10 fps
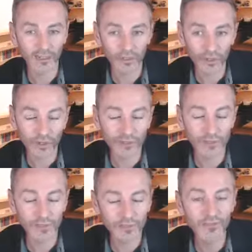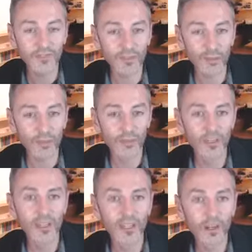and you know the specific
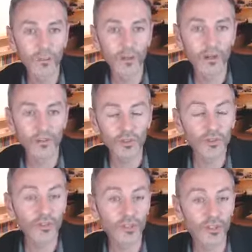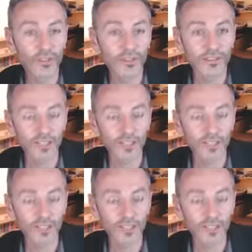moment where if you can create a